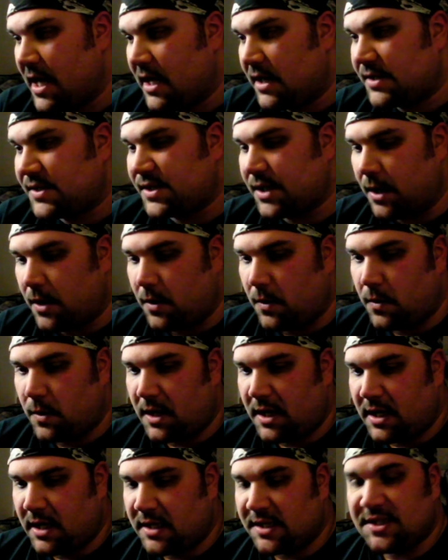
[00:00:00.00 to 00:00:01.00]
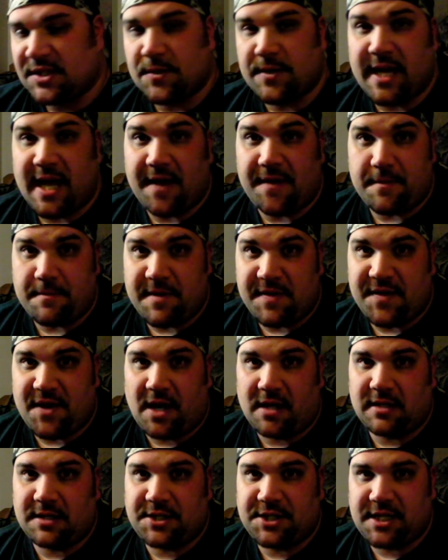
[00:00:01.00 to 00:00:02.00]
So yeah, the
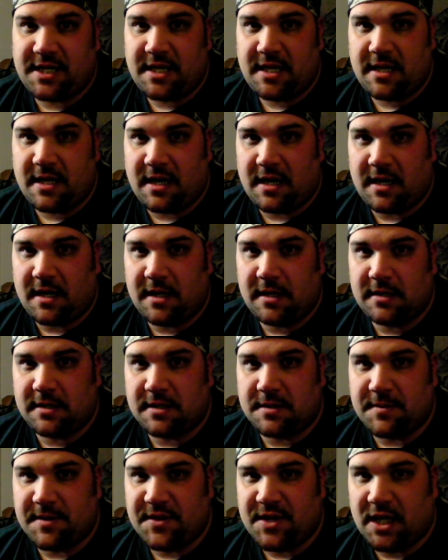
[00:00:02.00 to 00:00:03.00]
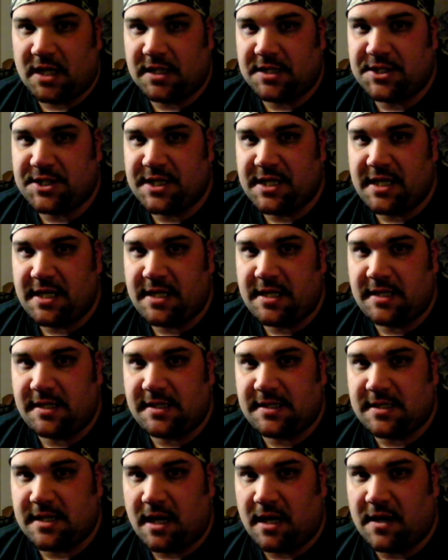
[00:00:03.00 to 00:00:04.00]
mythologies
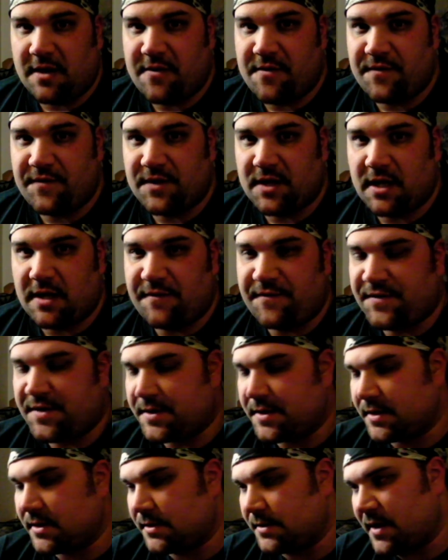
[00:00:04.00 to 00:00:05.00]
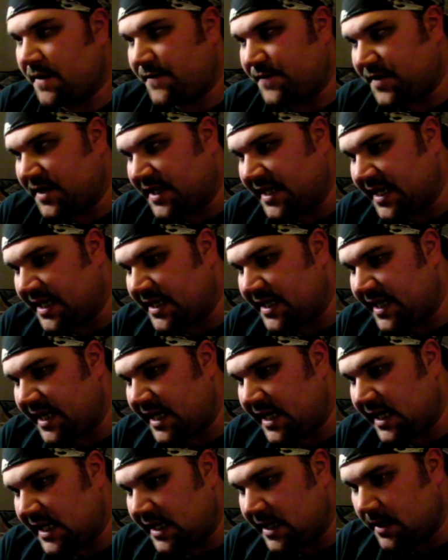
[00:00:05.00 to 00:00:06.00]
of the
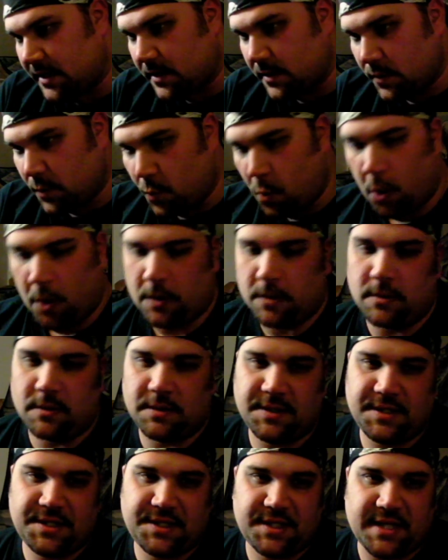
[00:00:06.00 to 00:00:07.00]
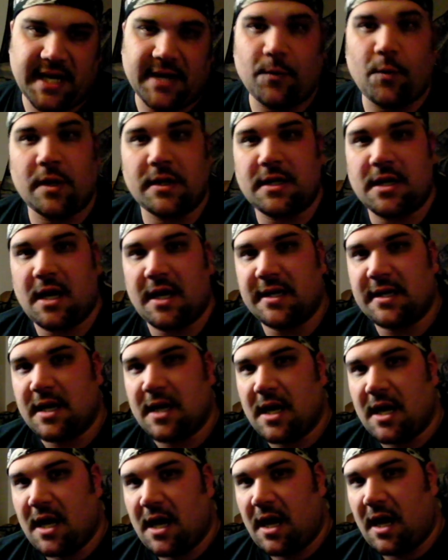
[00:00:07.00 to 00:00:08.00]
D&D worlds and whatnot
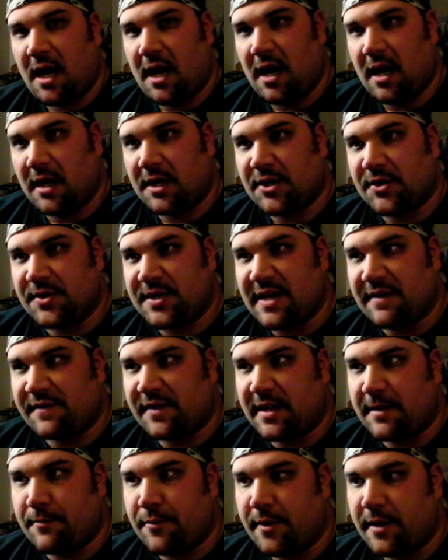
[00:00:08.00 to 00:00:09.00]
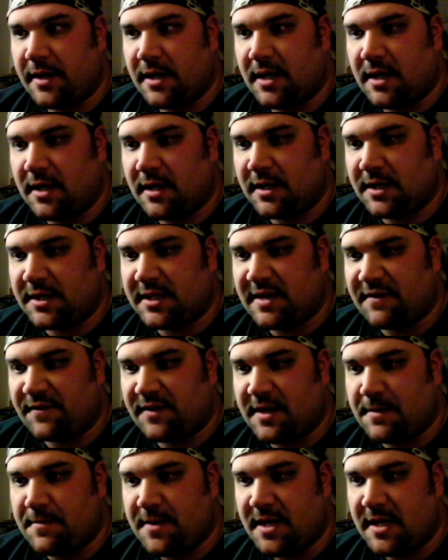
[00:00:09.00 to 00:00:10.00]
could
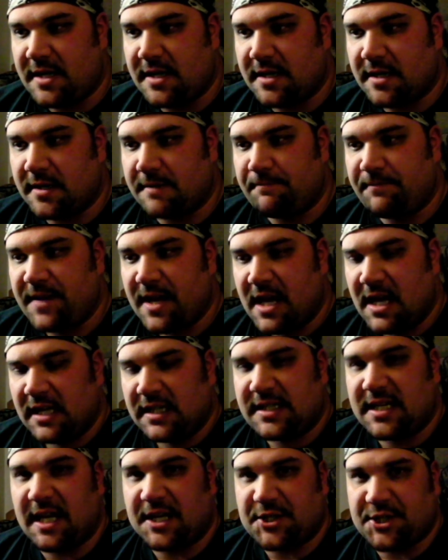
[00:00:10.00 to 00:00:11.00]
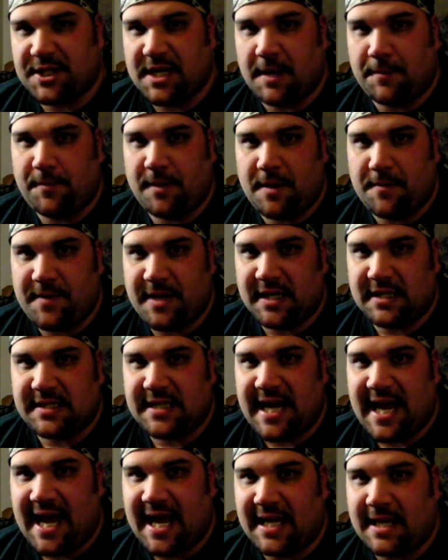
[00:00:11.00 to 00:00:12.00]
definitely be touched up a bit,
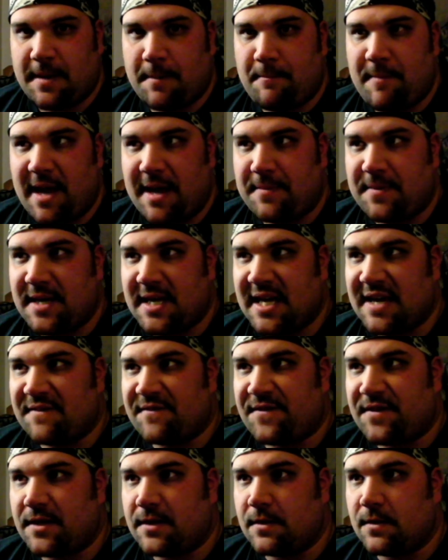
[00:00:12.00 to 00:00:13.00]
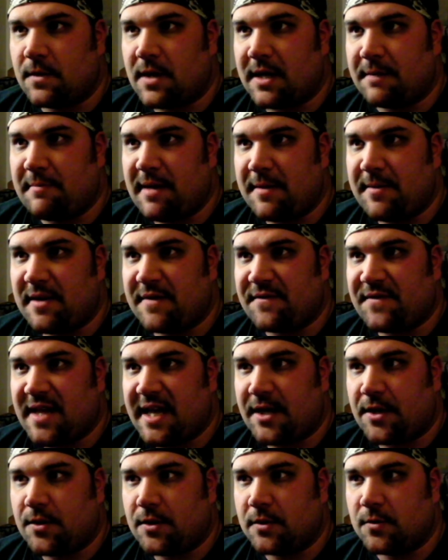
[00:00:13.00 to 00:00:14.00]
and maybe if
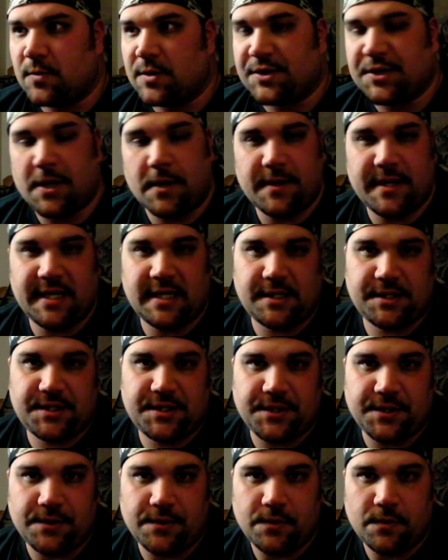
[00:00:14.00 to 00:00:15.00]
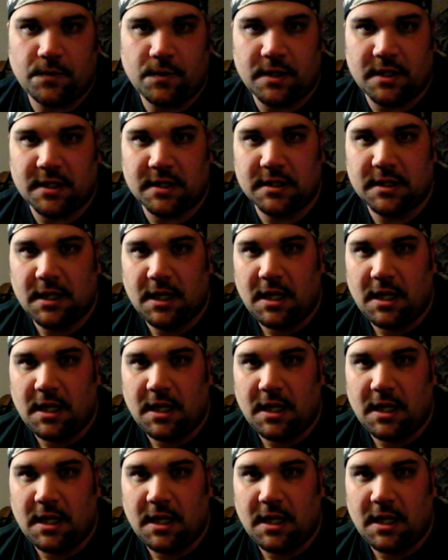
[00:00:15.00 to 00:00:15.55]
they could return it to